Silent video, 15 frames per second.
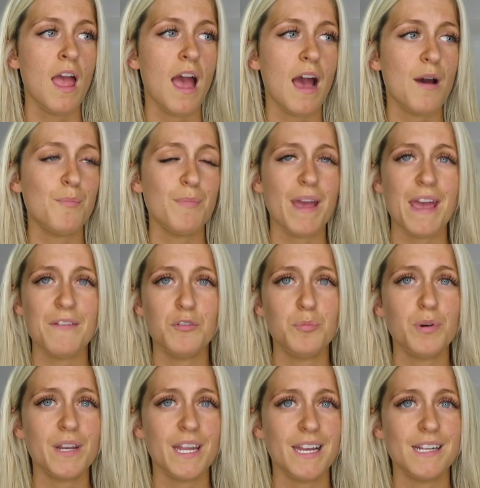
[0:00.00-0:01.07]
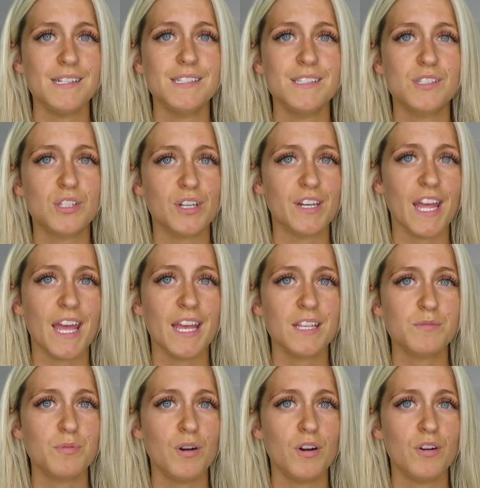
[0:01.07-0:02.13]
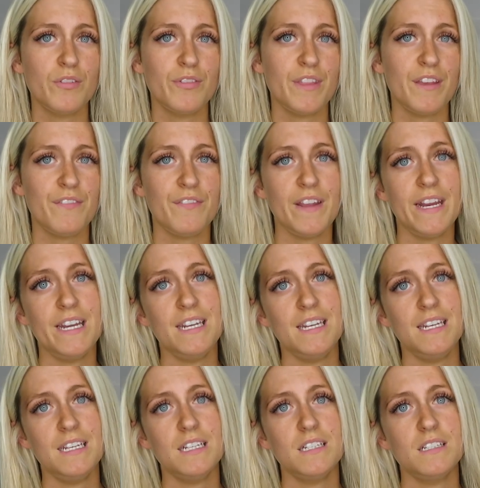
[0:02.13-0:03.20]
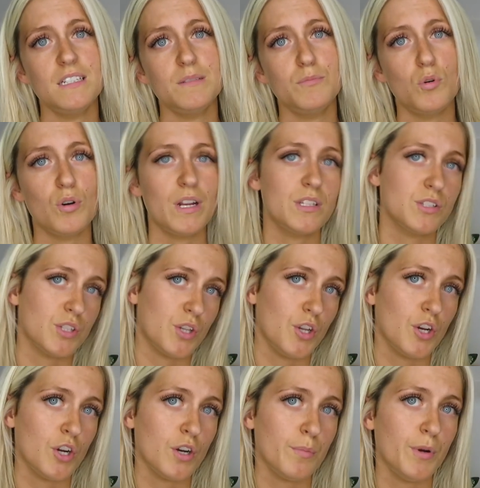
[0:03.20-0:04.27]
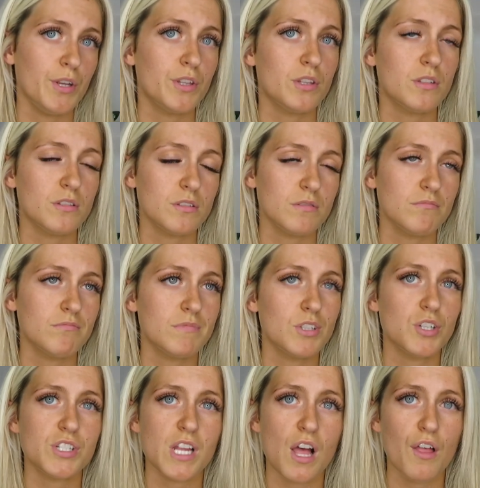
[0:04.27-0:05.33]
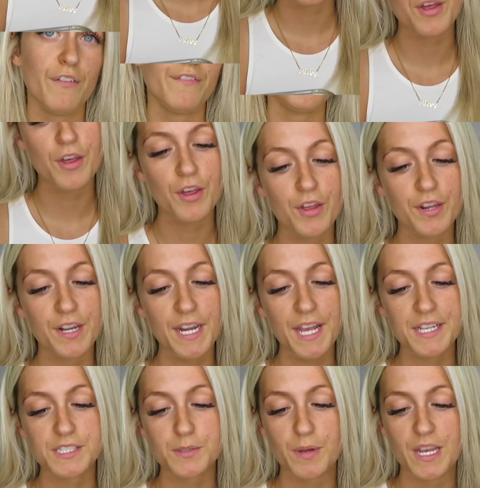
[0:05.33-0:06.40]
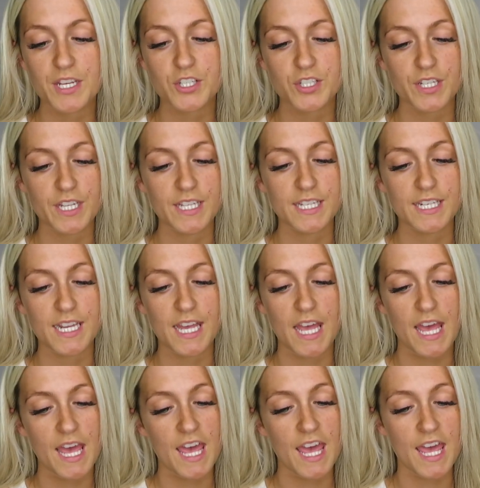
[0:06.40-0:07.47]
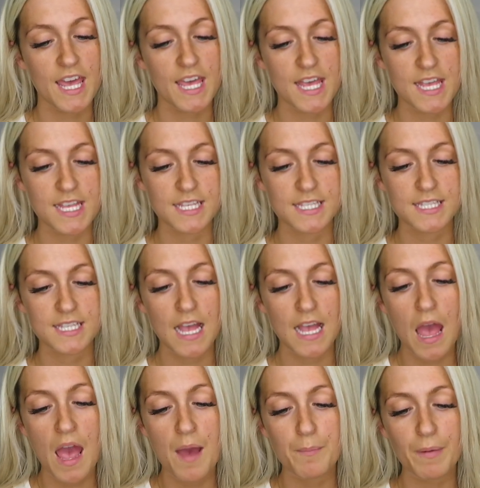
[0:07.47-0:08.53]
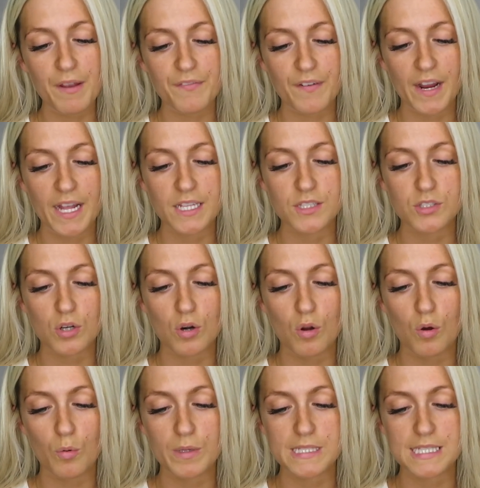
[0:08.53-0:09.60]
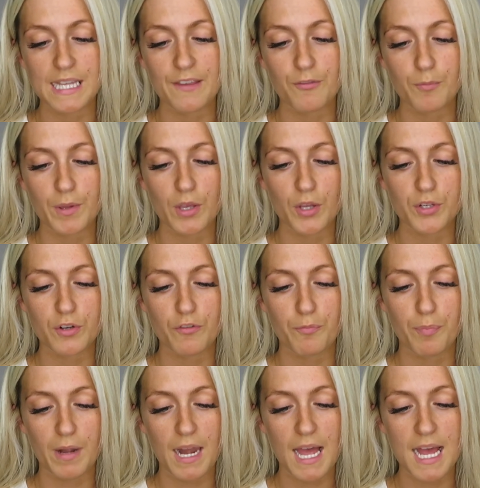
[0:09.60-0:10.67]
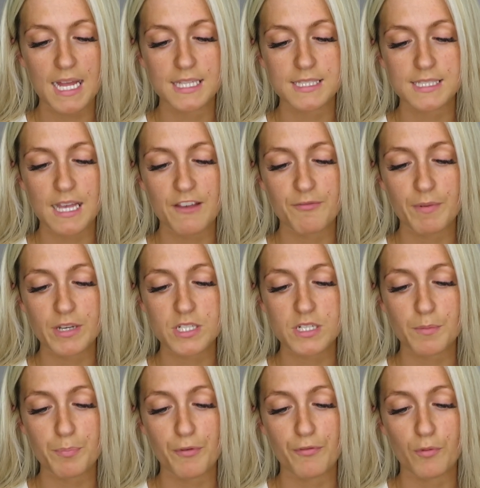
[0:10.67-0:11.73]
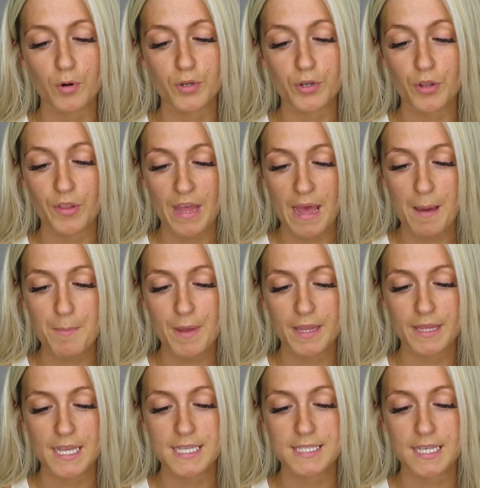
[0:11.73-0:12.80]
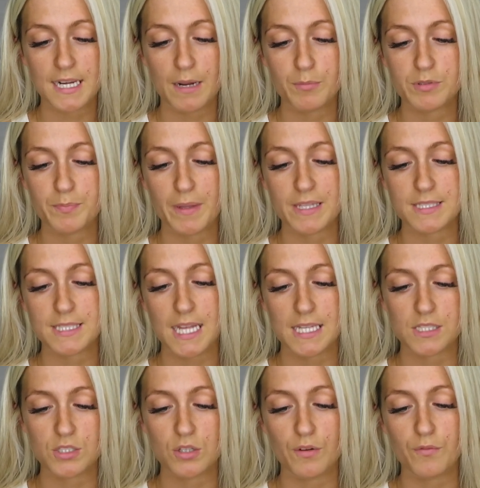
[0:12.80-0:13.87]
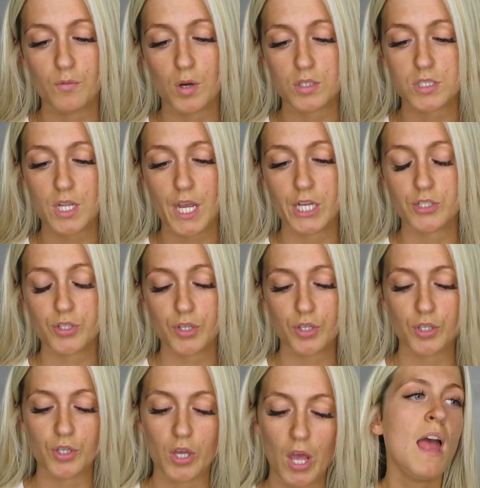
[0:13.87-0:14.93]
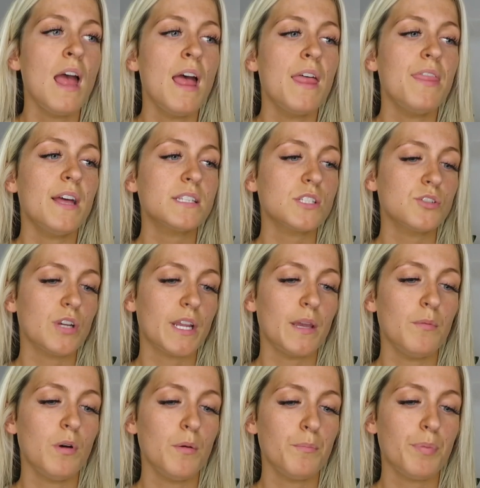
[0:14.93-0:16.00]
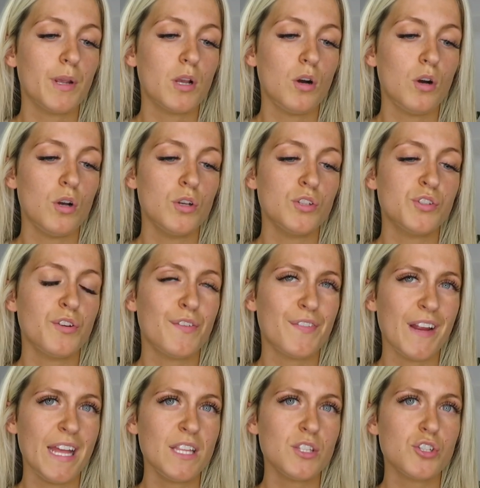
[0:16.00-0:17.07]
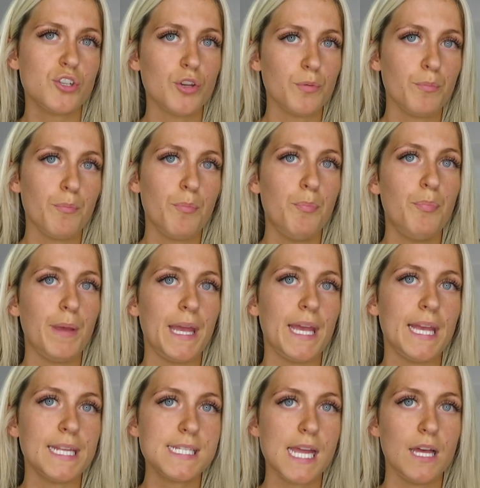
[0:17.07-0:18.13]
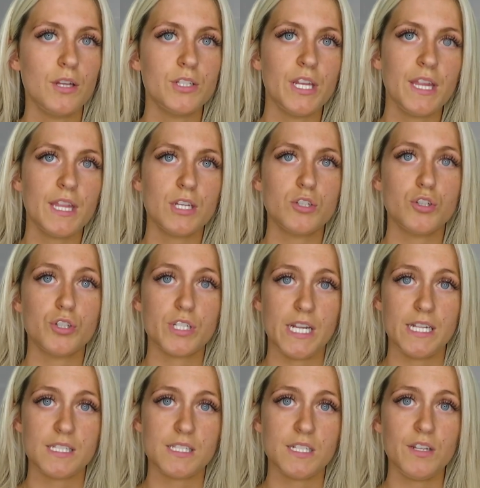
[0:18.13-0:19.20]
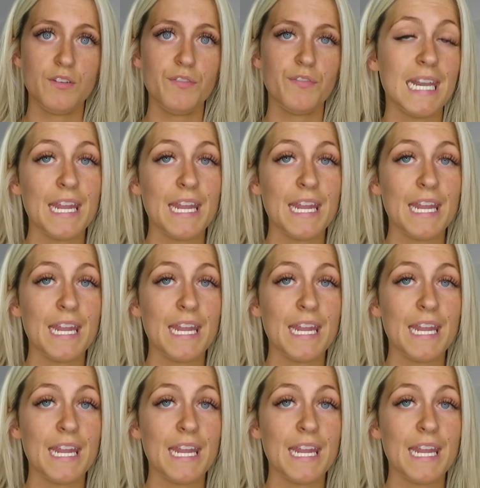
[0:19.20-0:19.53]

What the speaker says: Everybody has their days where they feel more insecure about themselves. The next question is, my friends are always leaving me out of plans. I've mentioned it before to them and they said I was being sensitive. What do I do? That's a tricky one because your friends shouldn't be telling you that you're sensitive.